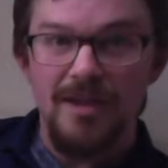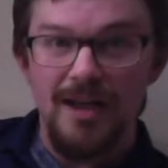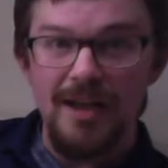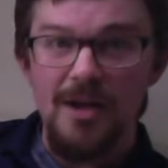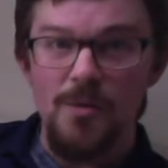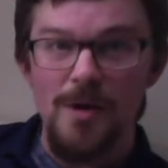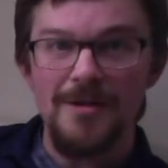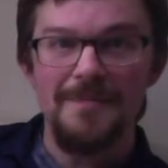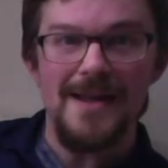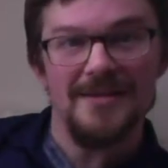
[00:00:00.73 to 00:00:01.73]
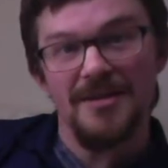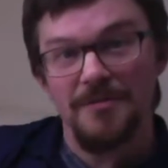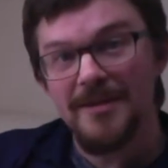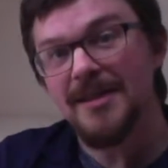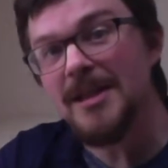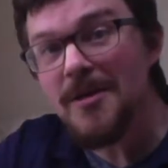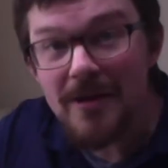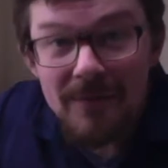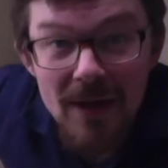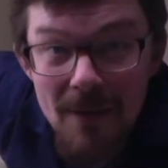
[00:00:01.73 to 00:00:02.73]
Hello, welcome back to 3
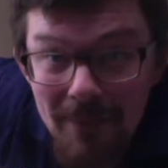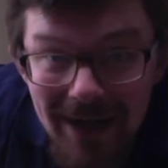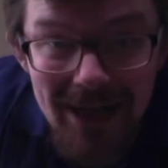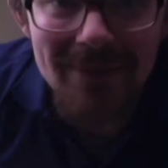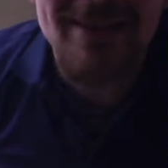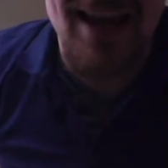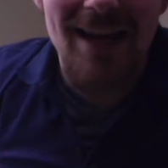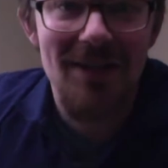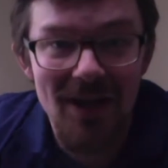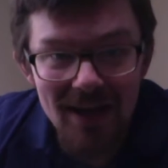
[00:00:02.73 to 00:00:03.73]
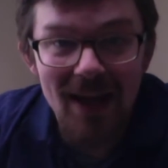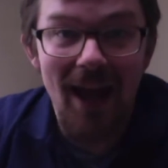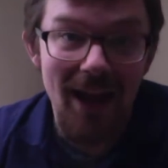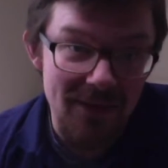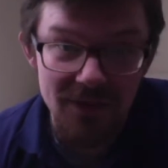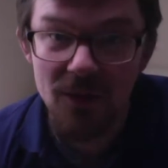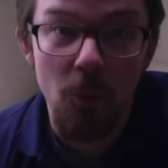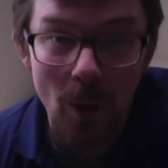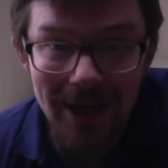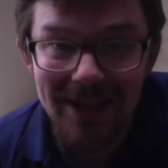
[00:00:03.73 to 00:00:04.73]
Delirium. My name is AJ, and the
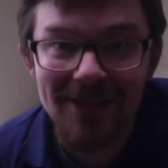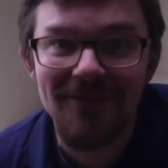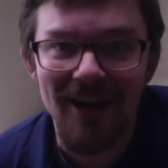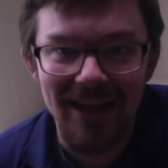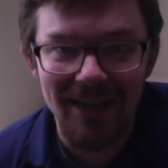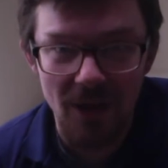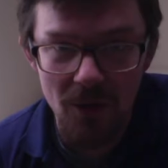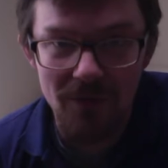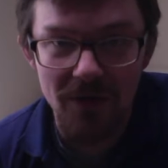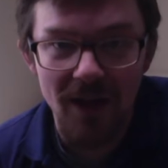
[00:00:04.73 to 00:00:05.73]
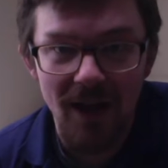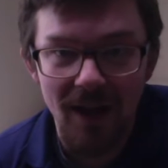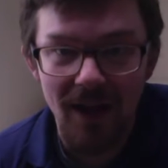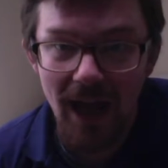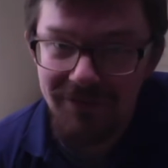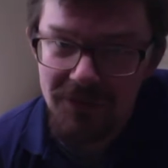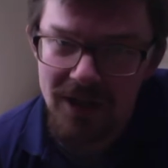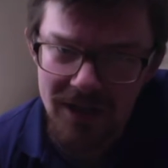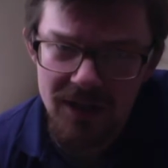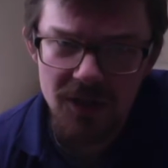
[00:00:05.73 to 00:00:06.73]
wait is finally over. After
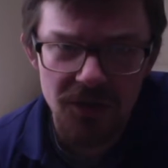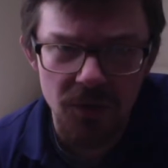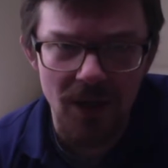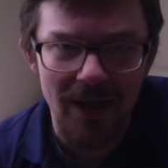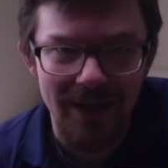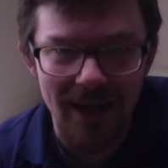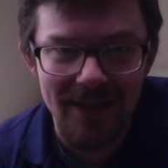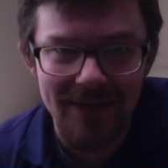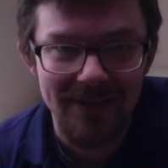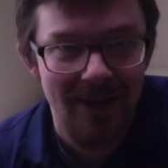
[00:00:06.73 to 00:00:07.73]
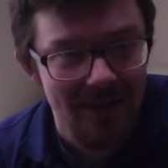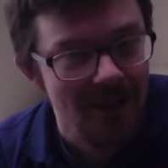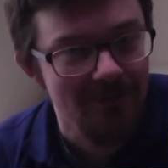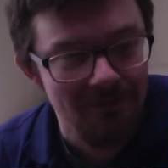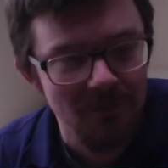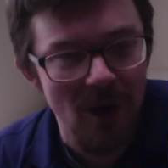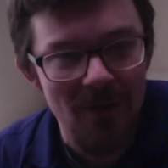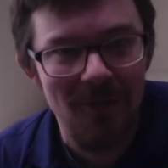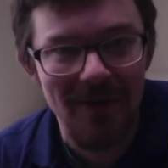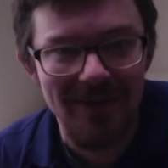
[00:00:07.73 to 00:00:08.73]
taking a short hiatus and a
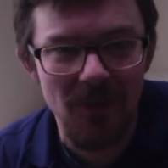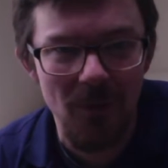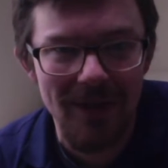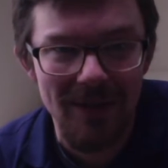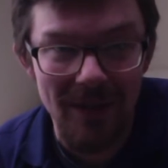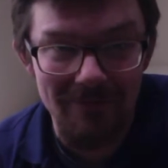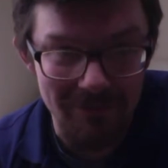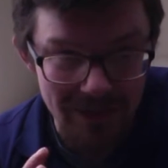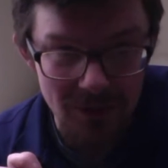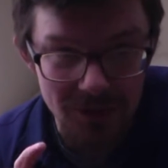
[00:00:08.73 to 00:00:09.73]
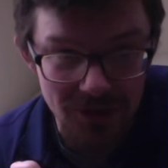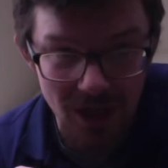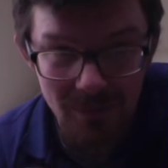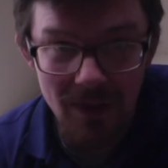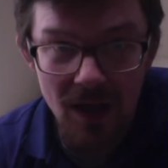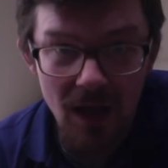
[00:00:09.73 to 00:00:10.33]
rather busy week at my real job,